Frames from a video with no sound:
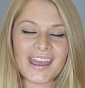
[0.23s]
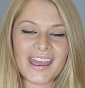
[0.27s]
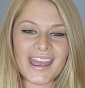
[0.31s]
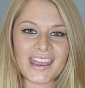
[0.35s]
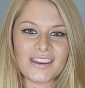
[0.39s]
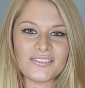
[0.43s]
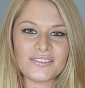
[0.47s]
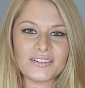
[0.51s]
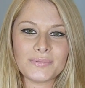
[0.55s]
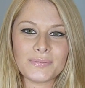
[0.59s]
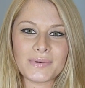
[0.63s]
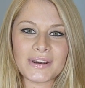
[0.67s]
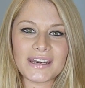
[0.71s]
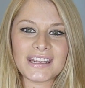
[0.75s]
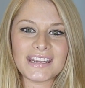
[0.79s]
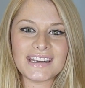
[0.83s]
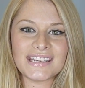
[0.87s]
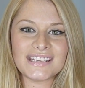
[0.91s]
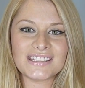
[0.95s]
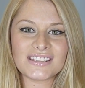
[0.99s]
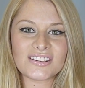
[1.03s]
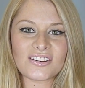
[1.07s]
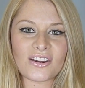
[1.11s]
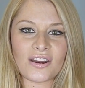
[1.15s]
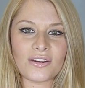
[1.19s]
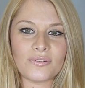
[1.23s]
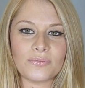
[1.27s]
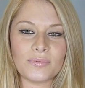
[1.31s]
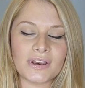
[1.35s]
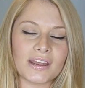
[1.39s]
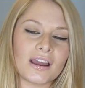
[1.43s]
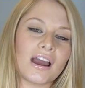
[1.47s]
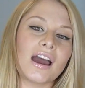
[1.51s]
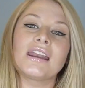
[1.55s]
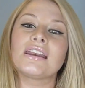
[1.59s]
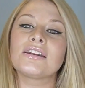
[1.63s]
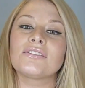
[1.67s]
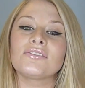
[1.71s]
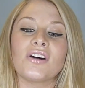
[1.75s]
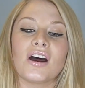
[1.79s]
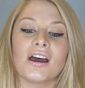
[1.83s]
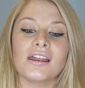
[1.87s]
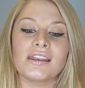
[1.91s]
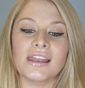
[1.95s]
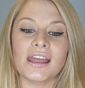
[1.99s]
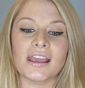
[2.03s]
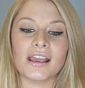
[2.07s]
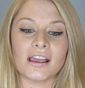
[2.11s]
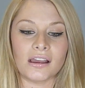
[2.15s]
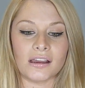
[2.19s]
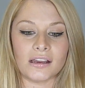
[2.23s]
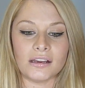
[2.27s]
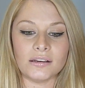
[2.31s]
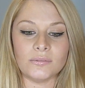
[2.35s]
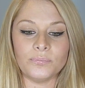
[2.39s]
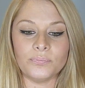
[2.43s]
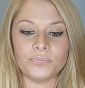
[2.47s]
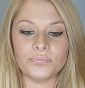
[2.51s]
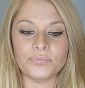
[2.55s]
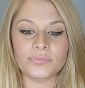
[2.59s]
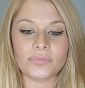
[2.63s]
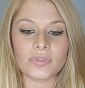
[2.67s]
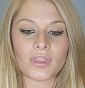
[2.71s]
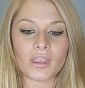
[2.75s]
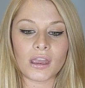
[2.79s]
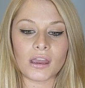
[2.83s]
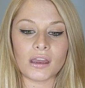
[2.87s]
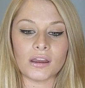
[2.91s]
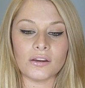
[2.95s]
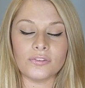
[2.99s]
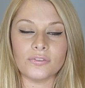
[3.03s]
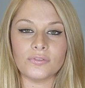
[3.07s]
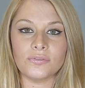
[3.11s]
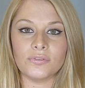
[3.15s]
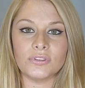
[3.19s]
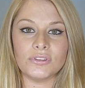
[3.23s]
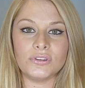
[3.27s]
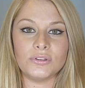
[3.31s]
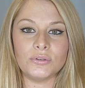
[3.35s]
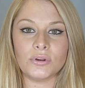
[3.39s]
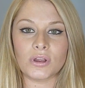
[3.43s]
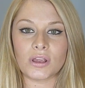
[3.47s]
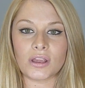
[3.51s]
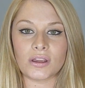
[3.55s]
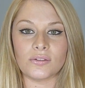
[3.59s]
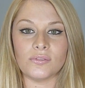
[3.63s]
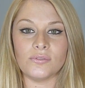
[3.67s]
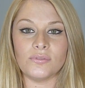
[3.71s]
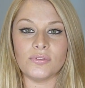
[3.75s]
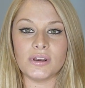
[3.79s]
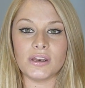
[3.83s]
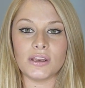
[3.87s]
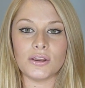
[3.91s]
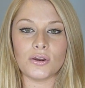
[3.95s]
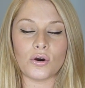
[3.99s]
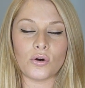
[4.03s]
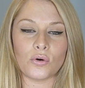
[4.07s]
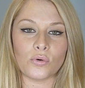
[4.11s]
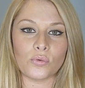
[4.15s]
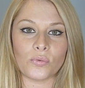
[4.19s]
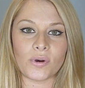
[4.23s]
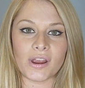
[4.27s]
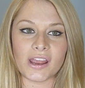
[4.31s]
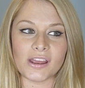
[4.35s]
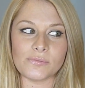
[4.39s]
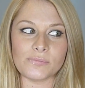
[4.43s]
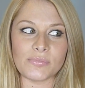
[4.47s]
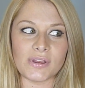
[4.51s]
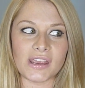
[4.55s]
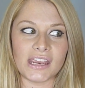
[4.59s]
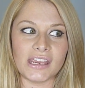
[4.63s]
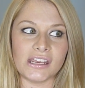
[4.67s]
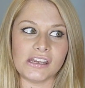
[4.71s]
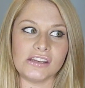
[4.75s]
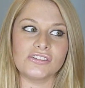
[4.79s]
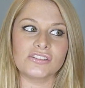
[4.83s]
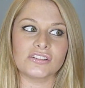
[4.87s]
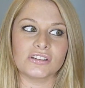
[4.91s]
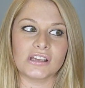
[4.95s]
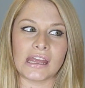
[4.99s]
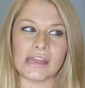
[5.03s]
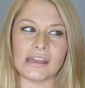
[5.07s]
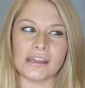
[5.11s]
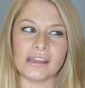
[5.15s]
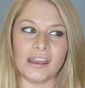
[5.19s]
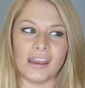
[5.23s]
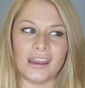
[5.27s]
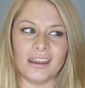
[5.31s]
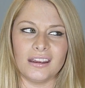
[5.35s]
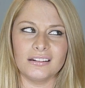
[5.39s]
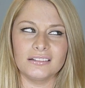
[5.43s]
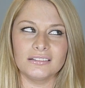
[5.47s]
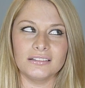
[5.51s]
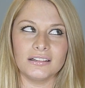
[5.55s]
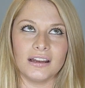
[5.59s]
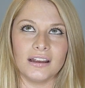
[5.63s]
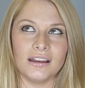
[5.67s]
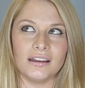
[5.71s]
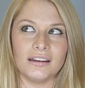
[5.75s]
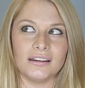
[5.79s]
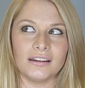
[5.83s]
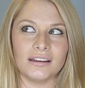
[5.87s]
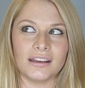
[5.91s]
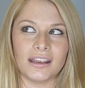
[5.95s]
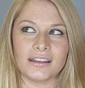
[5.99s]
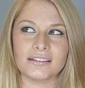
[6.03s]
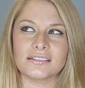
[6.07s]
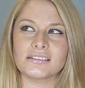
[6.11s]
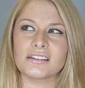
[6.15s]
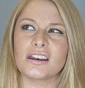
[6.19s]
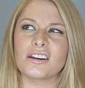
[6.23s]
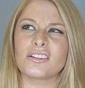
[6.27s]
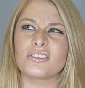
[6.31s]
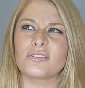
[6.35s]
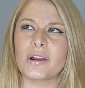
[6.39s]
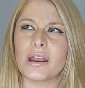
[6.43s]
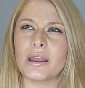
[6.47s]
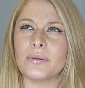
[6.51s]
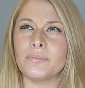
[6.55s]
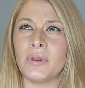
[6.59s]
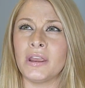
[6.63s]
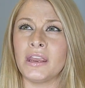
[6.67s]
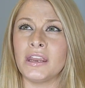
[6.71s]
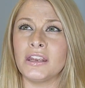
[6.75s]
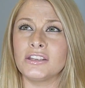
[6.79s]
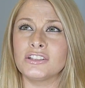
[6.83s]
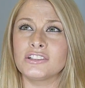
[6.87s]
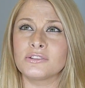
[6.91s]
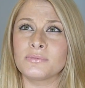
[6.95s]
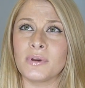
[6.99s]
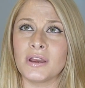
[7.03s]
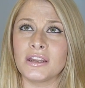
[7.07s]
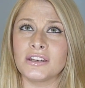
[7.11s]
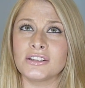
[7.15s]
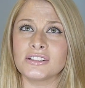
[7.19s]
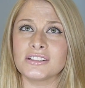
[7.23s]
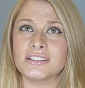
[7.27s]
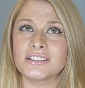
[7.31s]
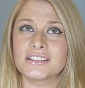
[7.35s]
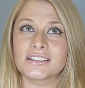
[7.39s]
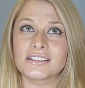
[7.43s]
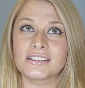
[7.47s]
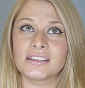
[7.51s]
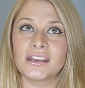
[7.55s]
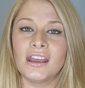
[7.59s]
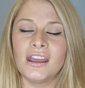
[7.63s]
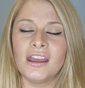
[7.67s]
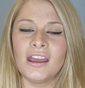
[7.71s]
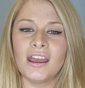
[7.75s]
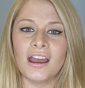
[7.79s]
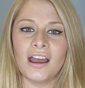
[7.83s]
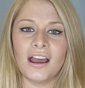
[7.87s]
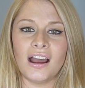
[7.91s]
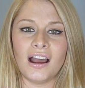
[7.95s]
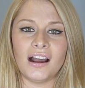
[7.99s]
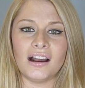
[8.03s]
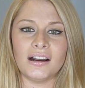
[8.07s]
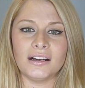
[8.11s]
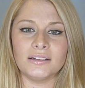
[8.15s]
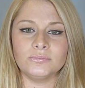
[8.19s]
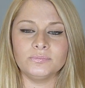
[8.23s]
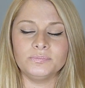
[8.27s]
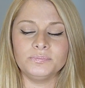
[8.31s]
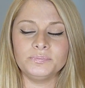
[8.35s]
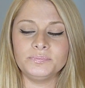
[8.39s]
Hey everybody, so I've been kind of on like um, doing video rampage lately. I guess not a rampage, but just um,